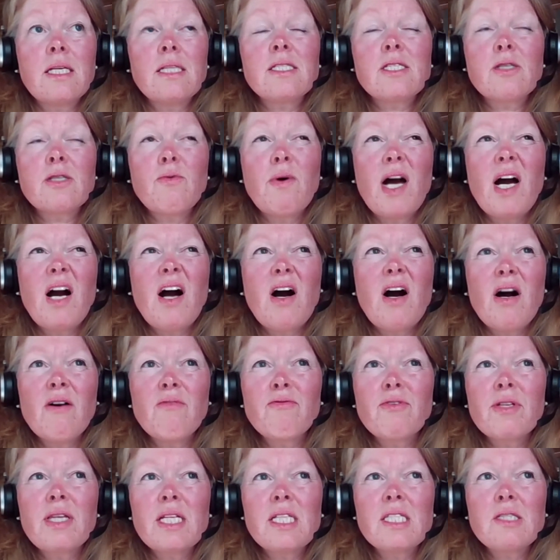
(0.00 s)
quite hard
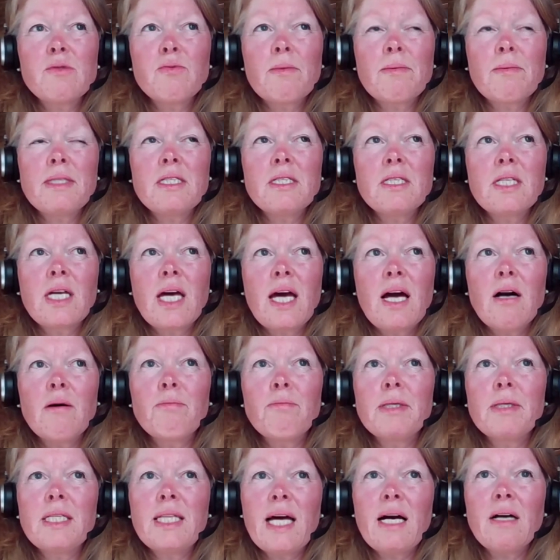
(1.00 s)
for these women to get
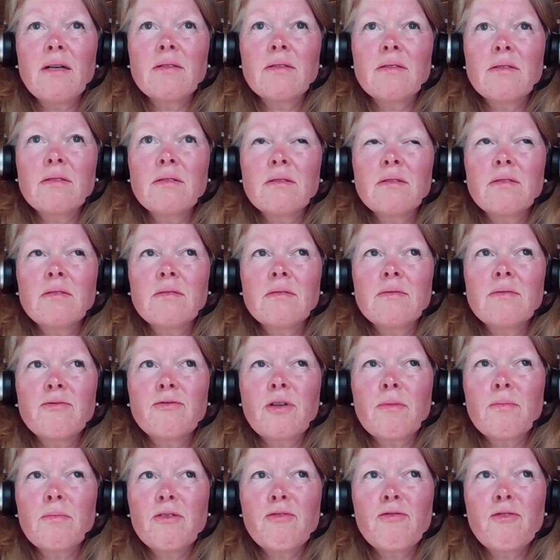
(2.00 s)
up and down
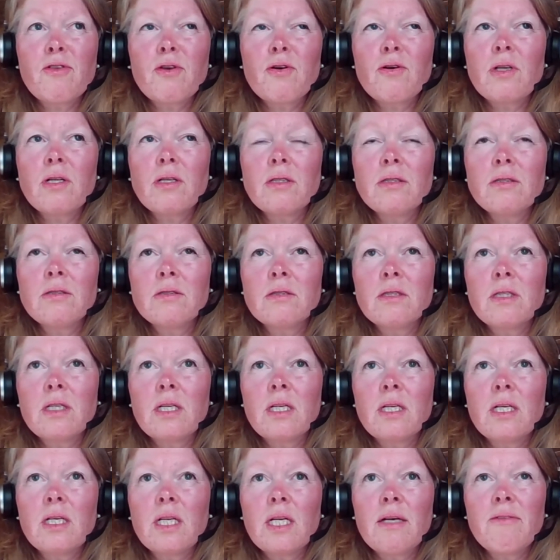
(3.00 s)
from the floor
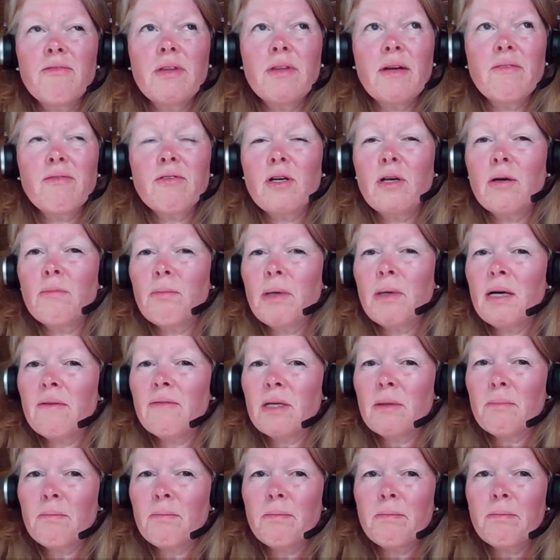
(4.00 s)
if they've got
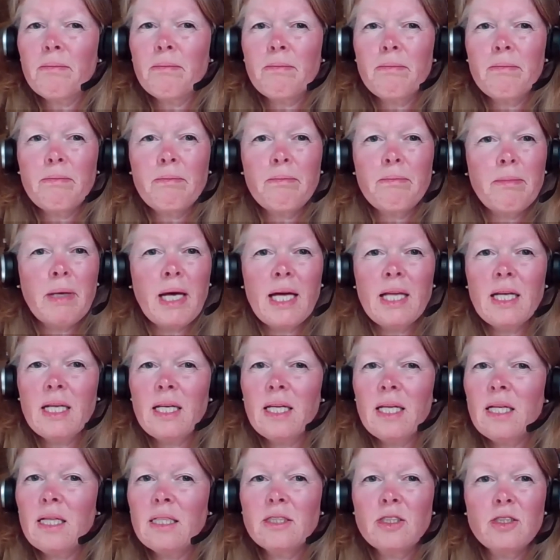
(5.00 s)
pelvic pain
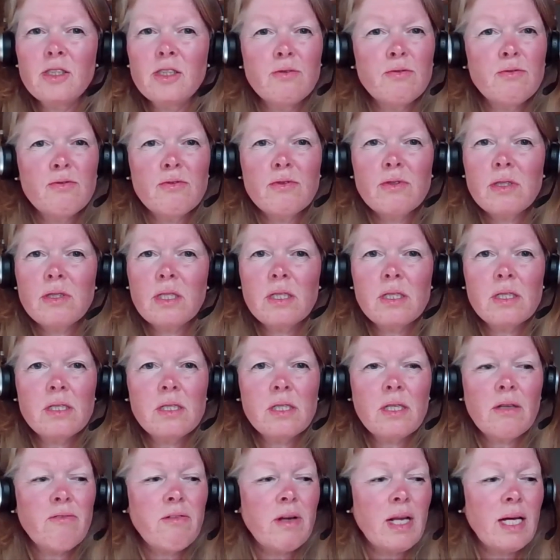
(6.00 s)
issues and
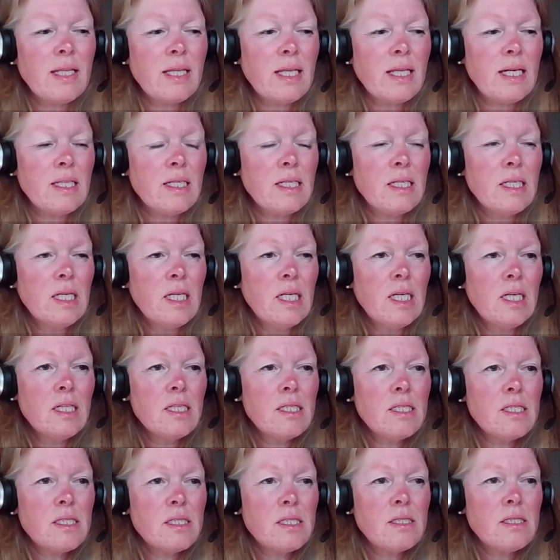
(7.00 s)
stuff like that.
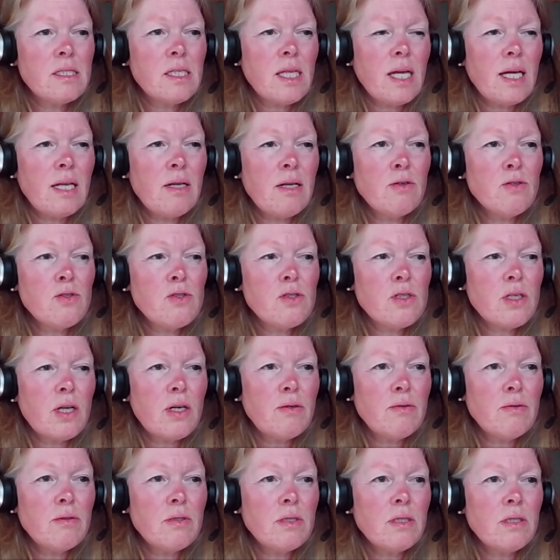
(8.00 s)
And
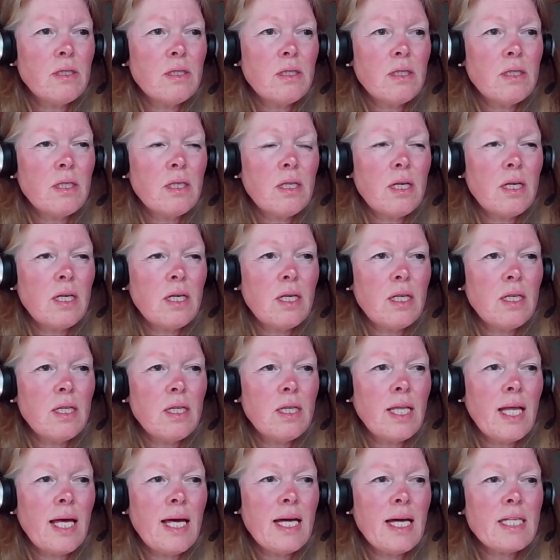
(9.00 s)
also
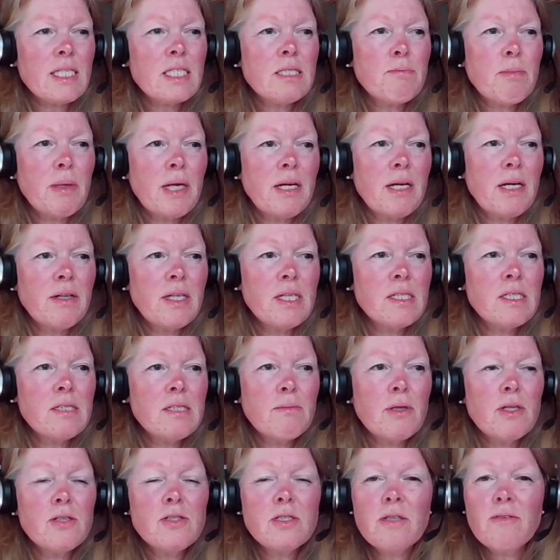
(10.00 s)
they experience
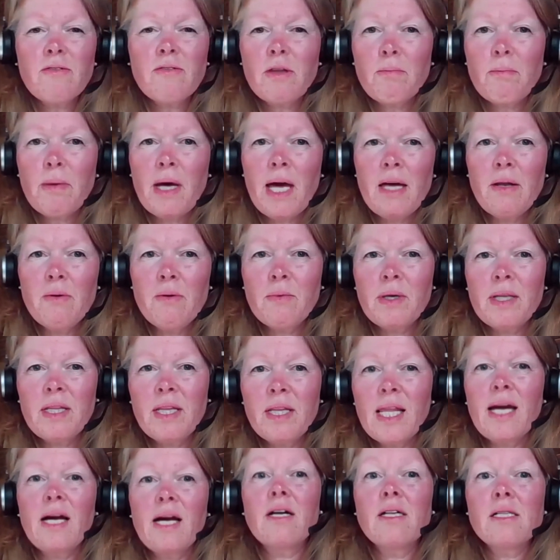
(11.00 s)
most of the pain when
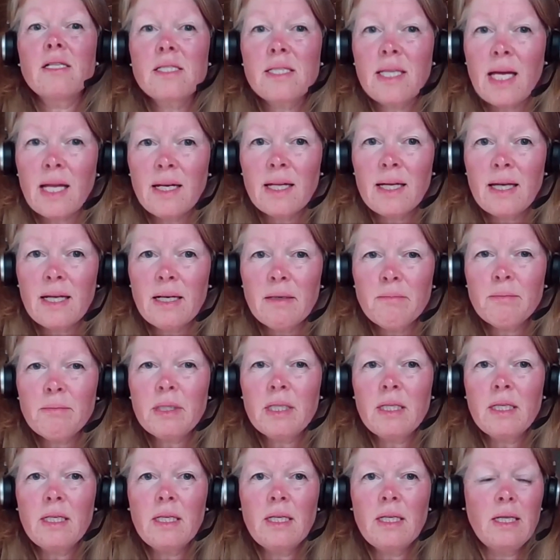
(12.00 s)
they are standing up.
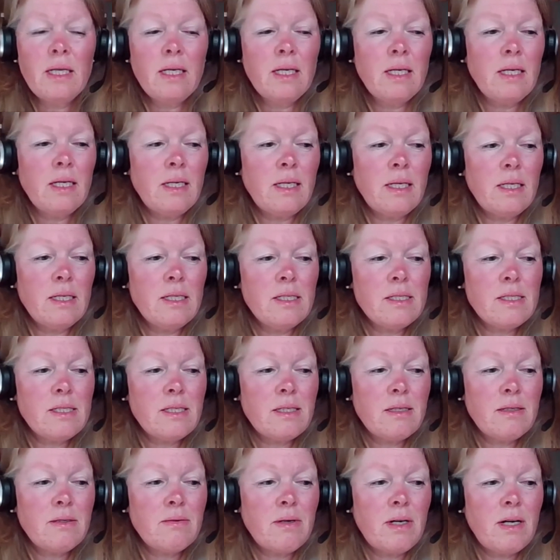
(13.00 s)

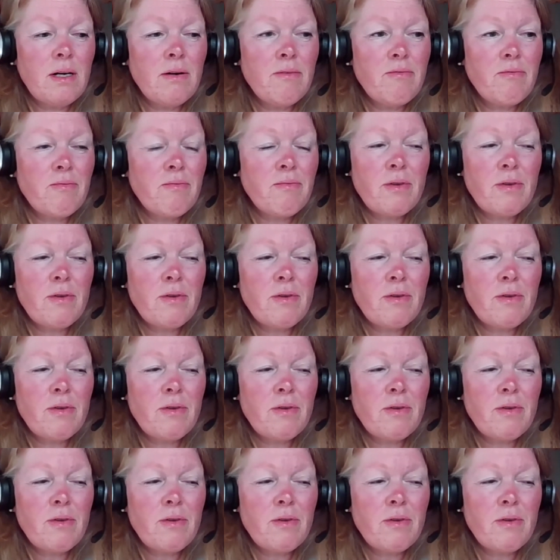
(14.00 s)
So I've